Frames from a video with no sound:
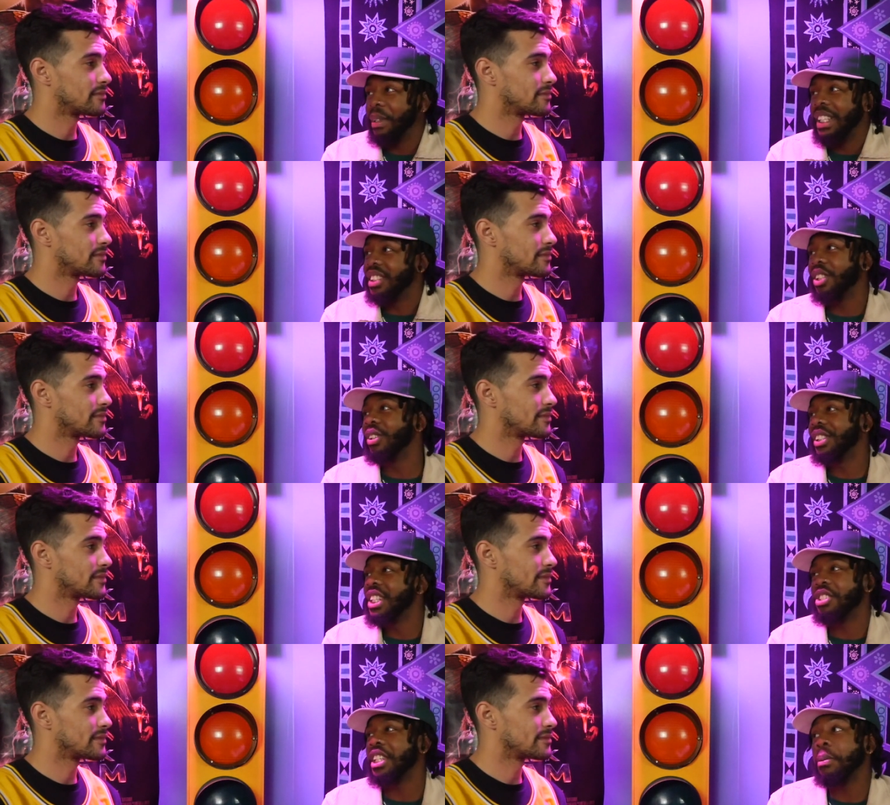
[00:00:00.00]
Speaker 1: beats, so
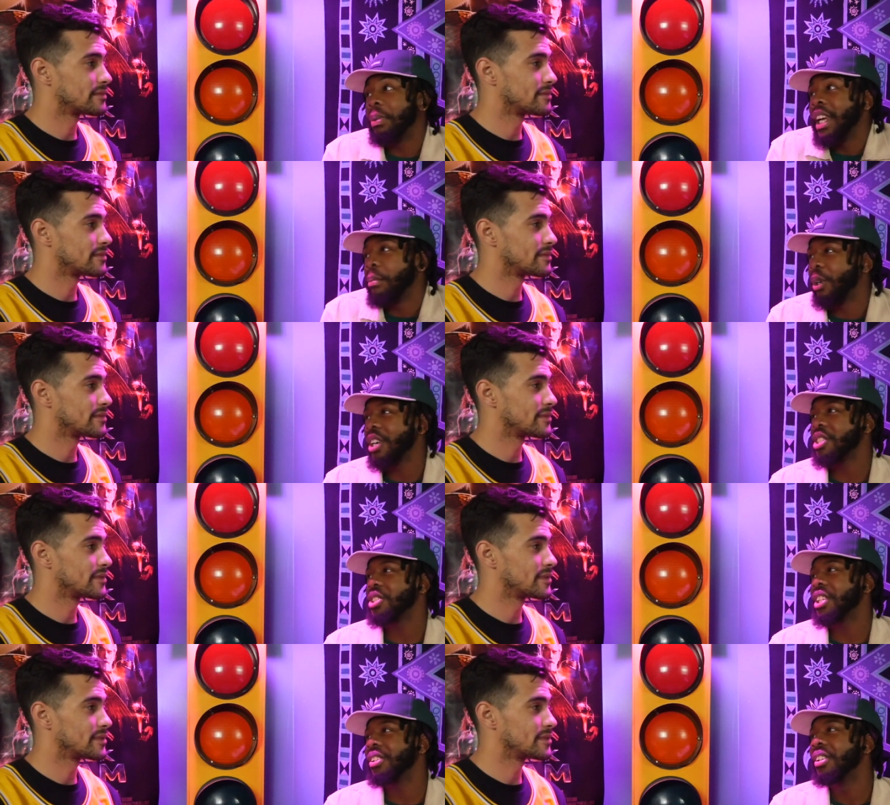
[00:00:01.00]
essentially he playing
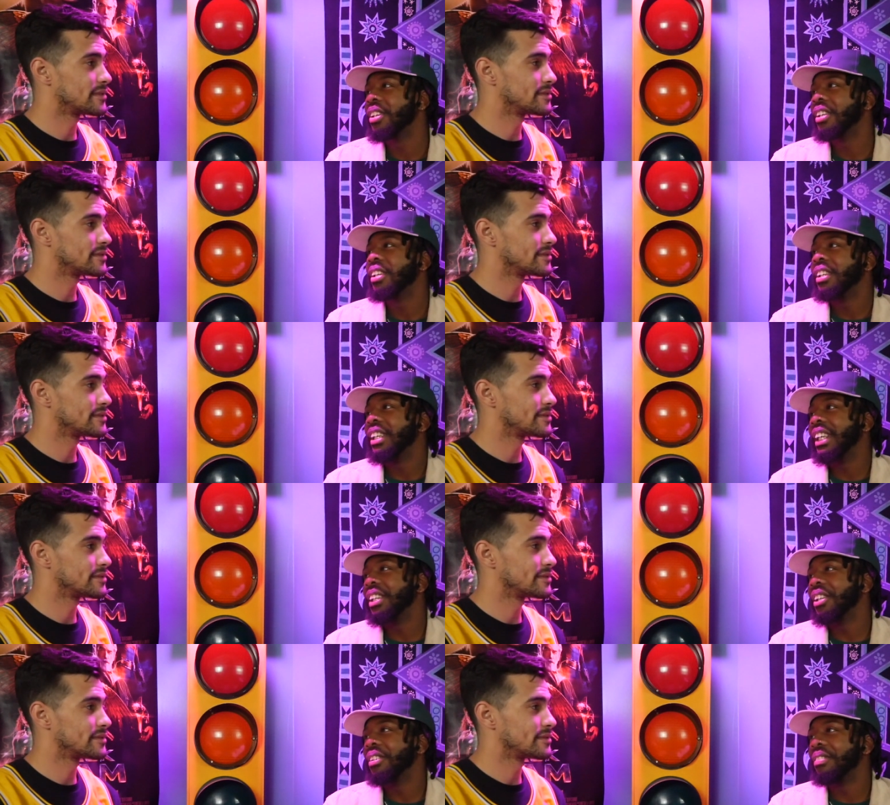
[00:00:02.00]
percussion still,
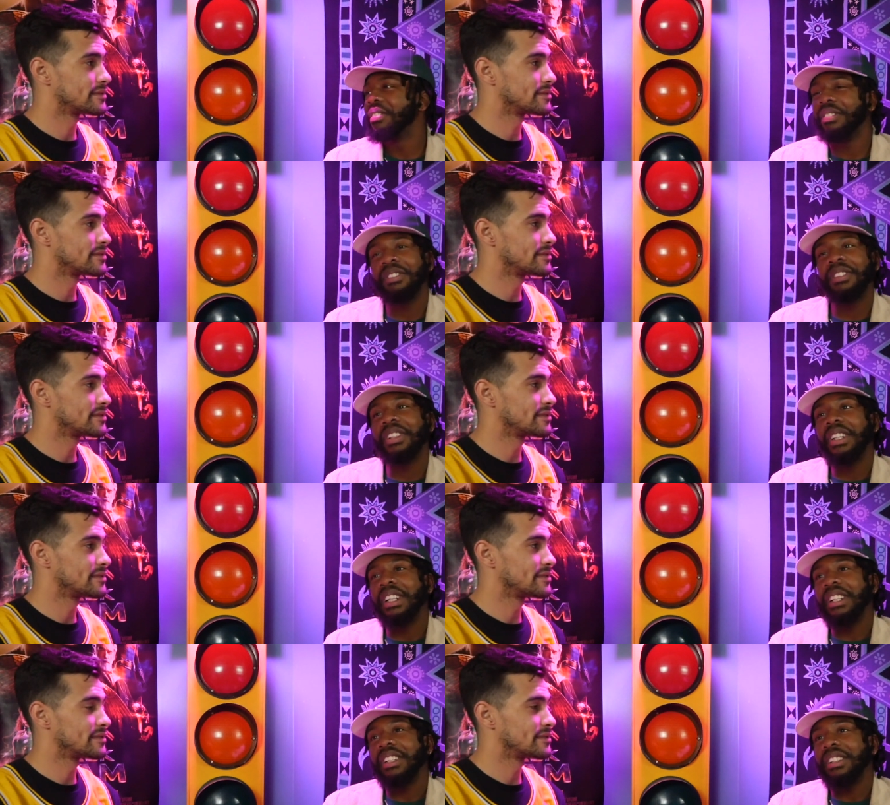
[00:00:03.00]
and um,
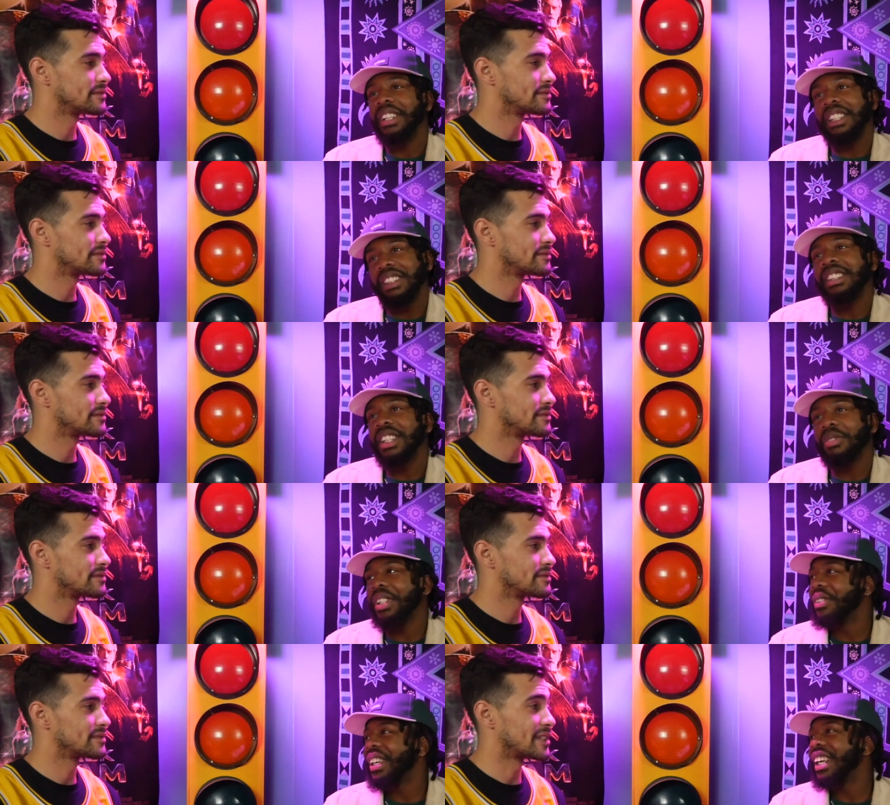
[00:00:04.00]
that's that's
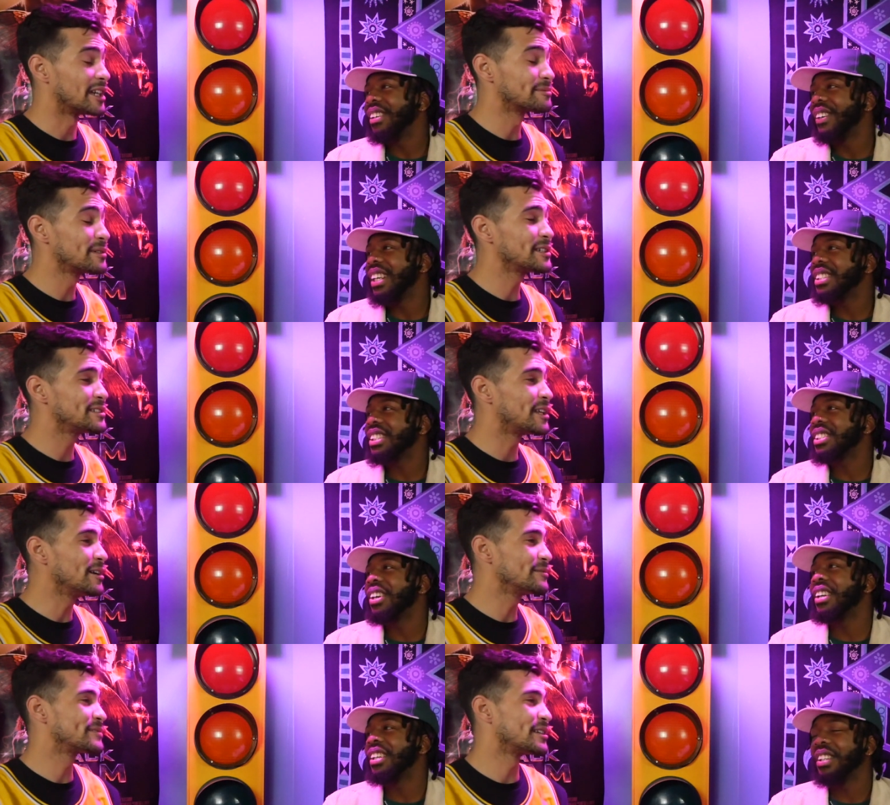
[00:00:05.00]
really where that that's where that dope
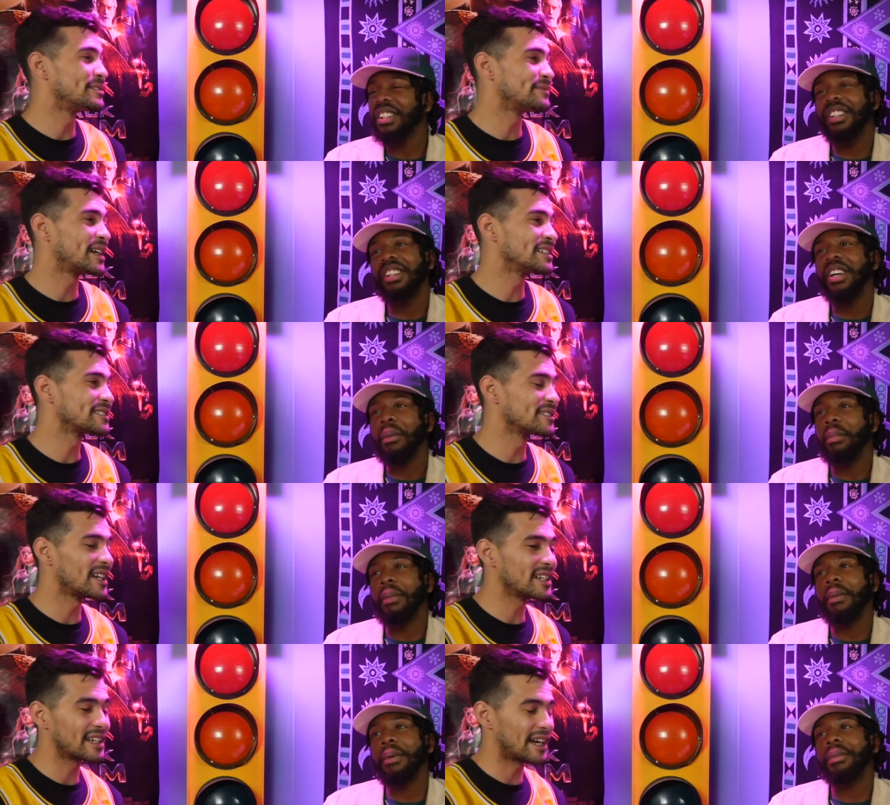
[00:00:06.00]
started.
Speaker 2: though, man. So
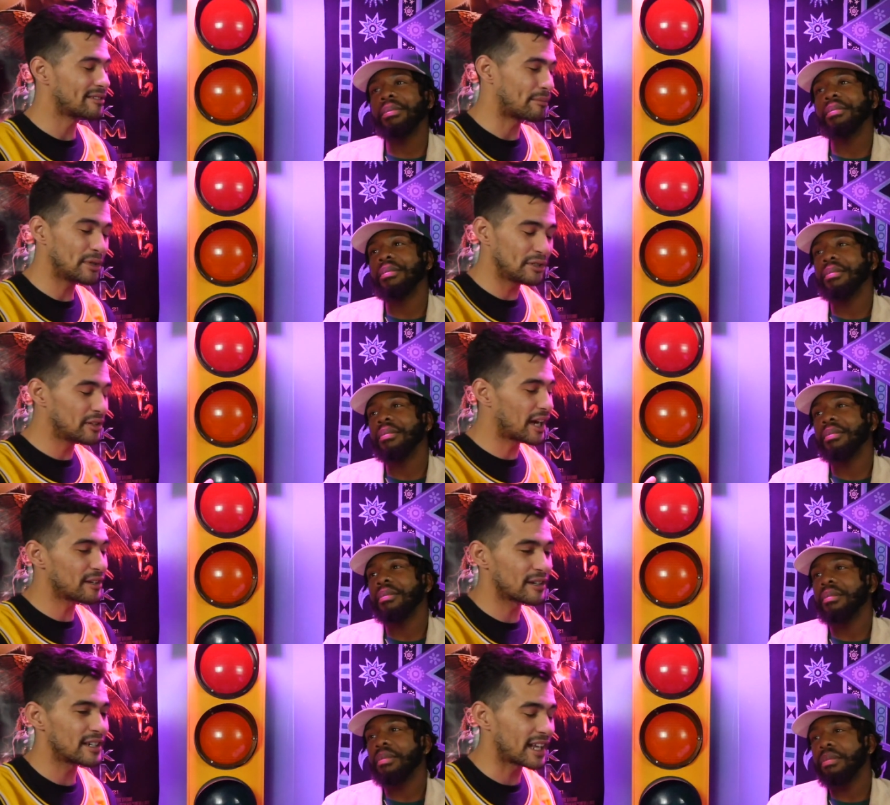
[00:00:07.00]
like, I, I mean, you
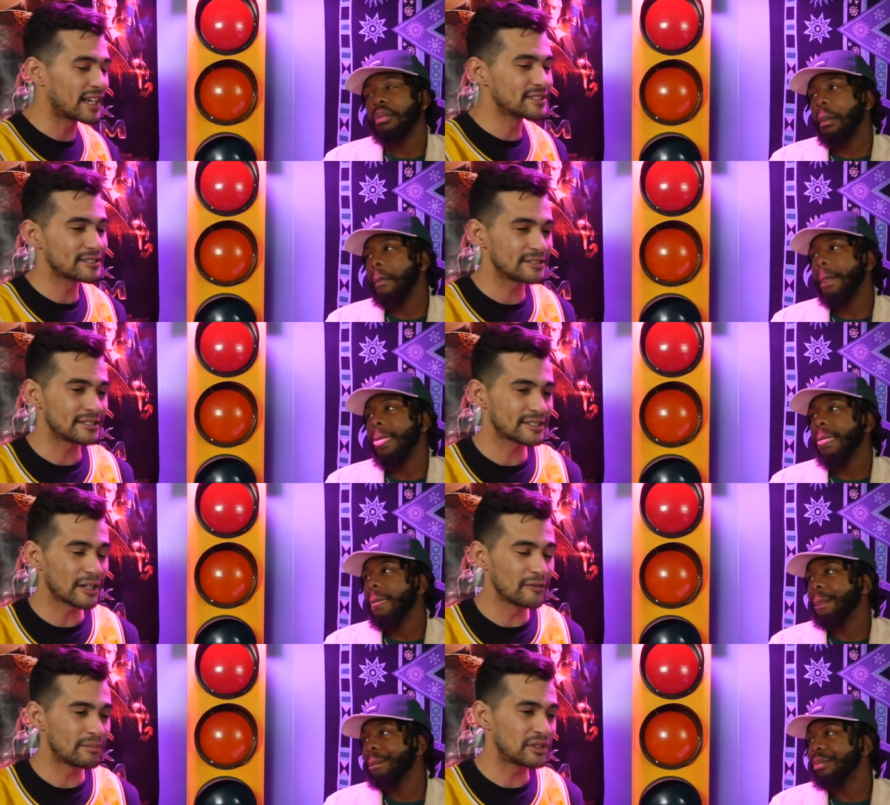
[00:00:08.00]
kind of already answered it
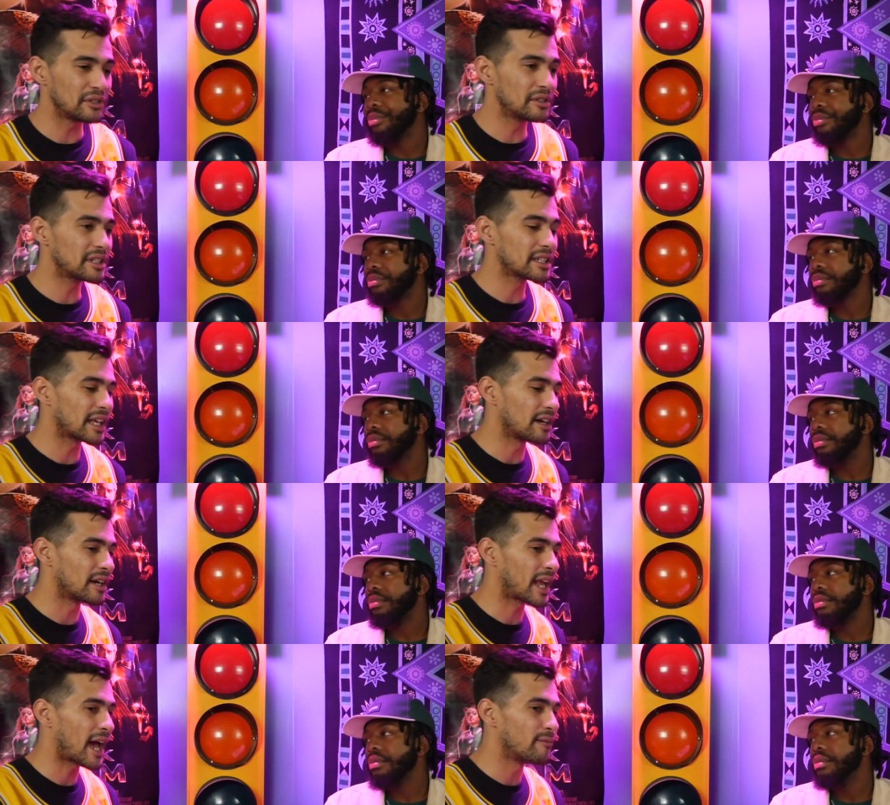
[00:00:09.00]
yourself, but do you think that
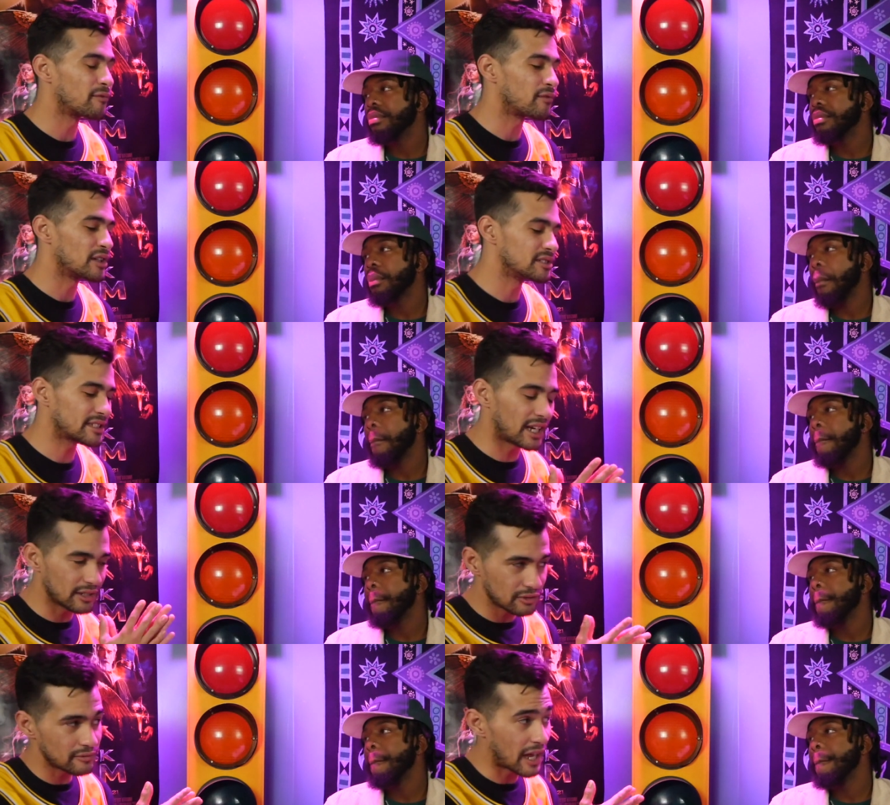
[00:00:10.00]
like having friends
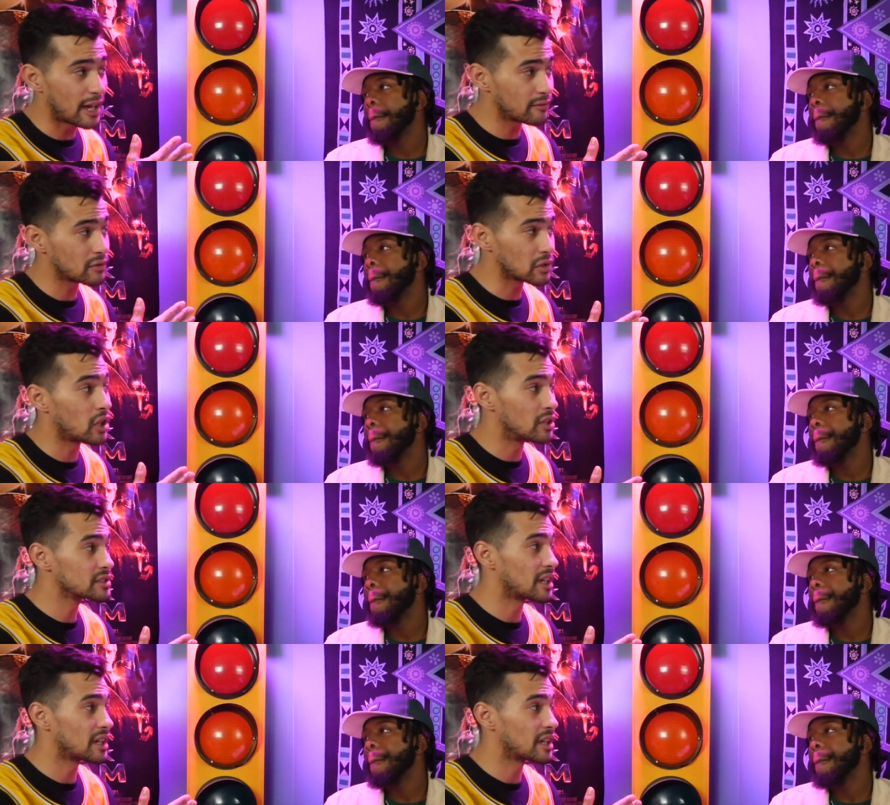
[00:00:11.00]
that you've had for a long